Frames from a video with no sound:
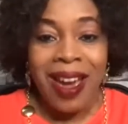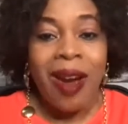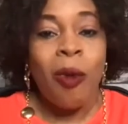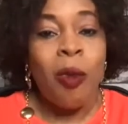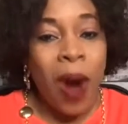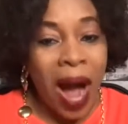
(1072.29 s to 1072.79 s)

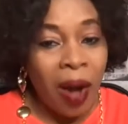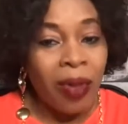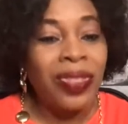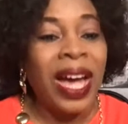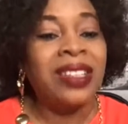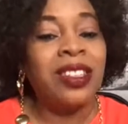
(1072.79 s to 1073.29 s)
Wow,
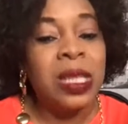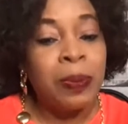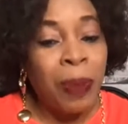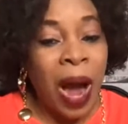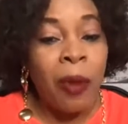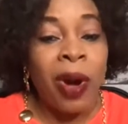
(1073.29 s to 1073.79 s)
that is
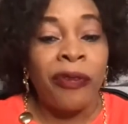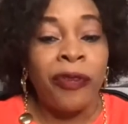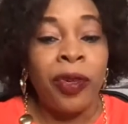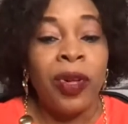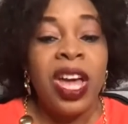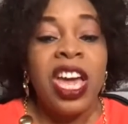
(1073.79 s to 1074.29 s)

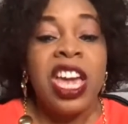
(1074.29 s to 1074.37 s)
powerful.